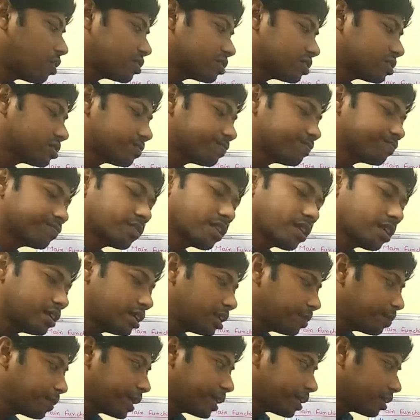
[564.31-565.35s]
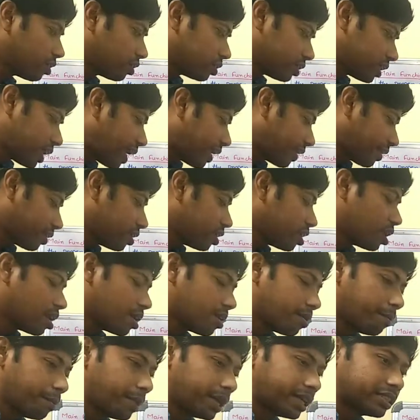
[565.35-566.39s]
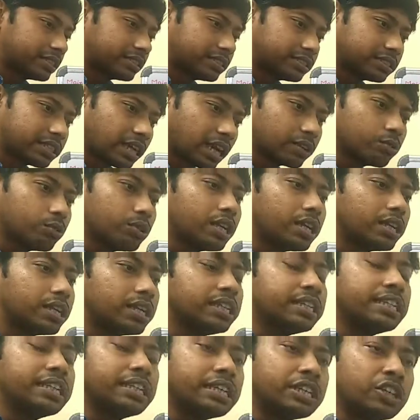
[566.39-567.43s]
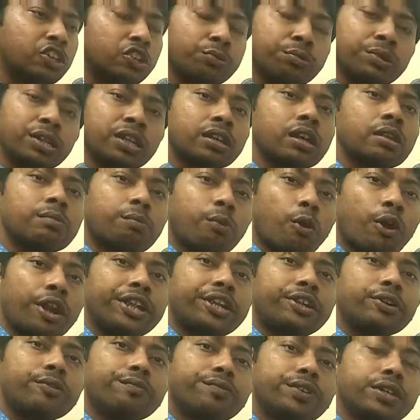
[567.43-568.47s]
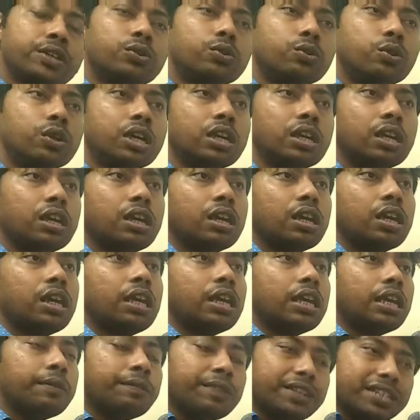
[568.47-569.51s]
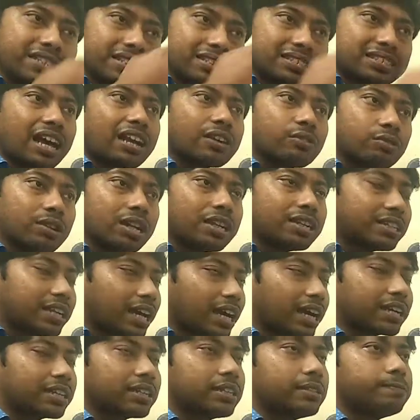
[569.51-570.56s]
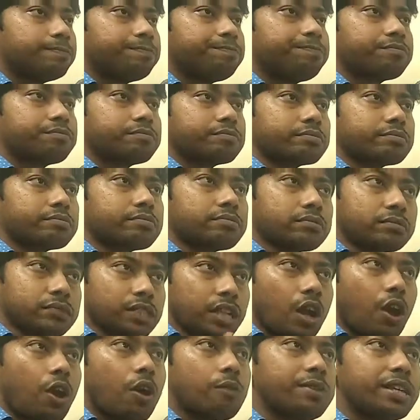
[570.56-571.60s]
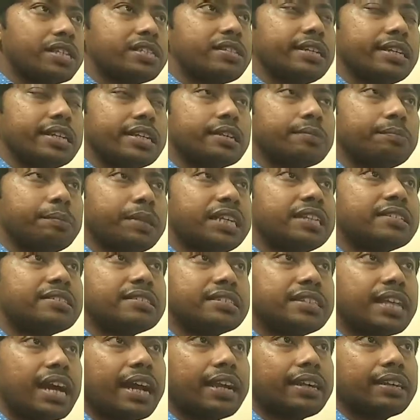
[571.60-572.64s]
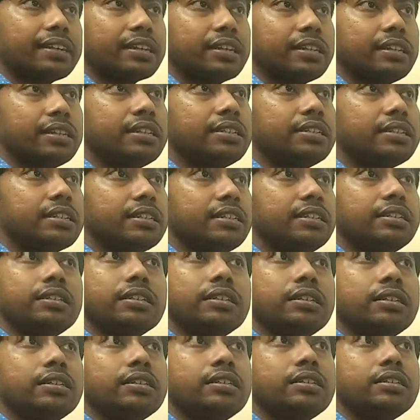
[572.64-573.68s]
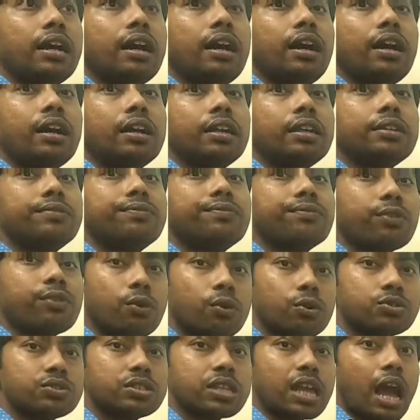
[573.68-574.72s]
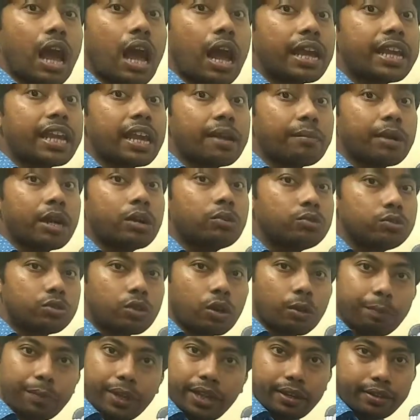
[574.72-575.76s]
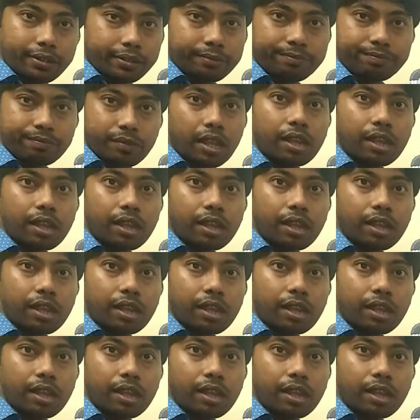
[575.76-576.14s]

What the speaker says: or depending on that. But circular in economical point of view, if it is a circular duct, obviously it means that it flows high amount of air,